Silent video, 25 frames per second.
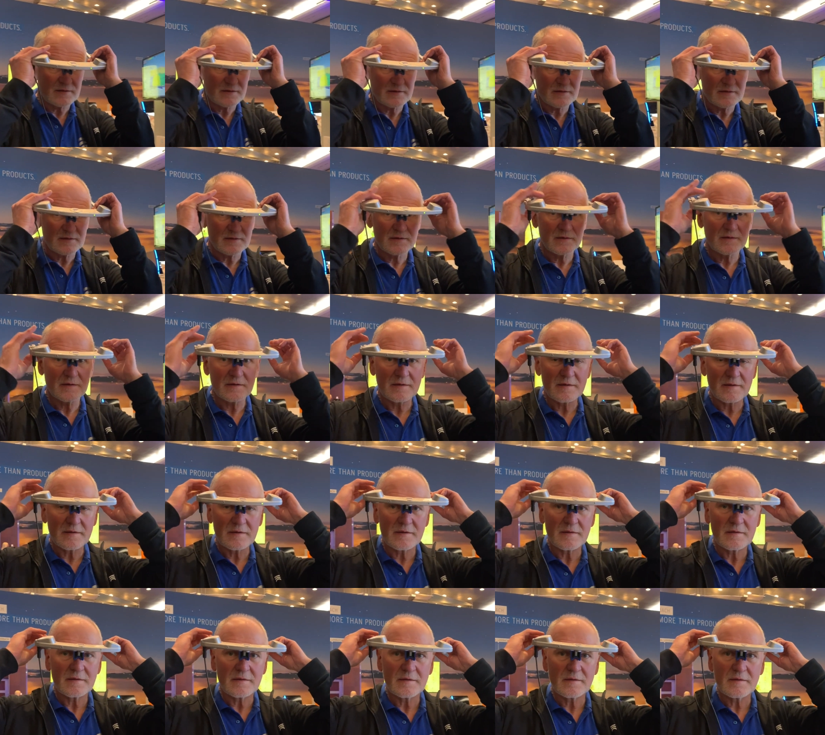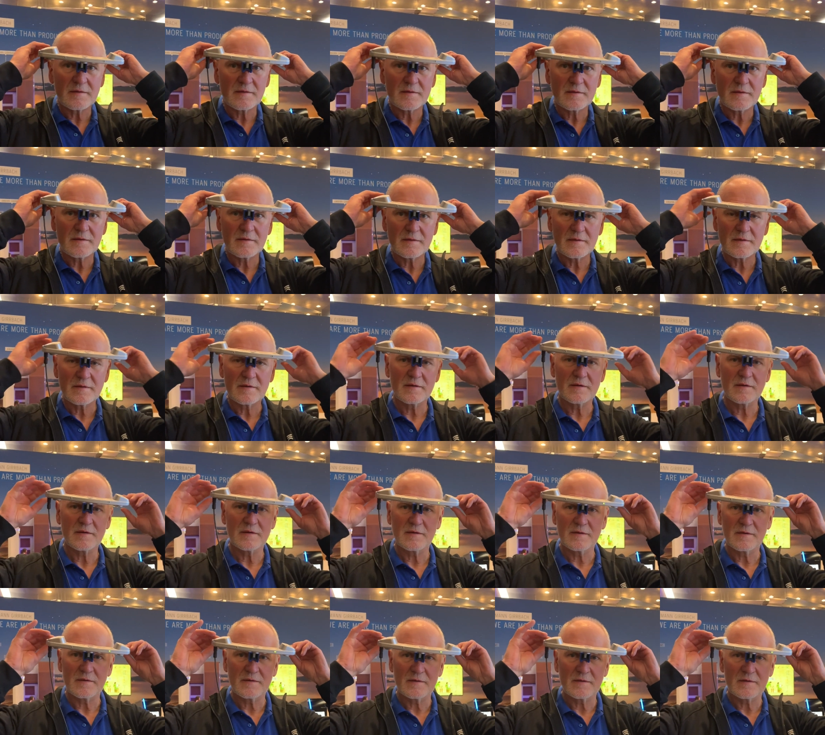
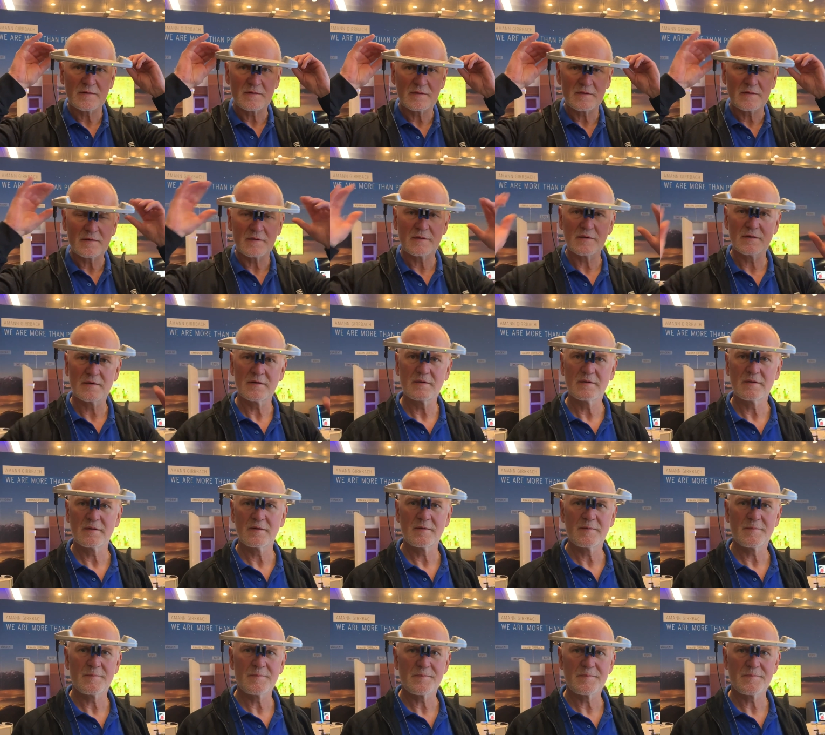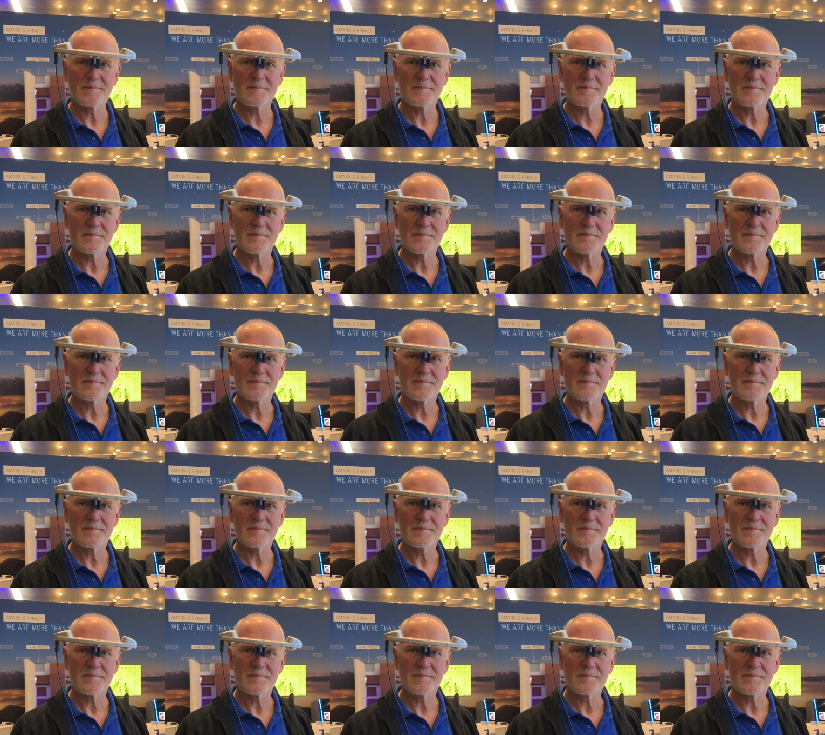Nobody speaks.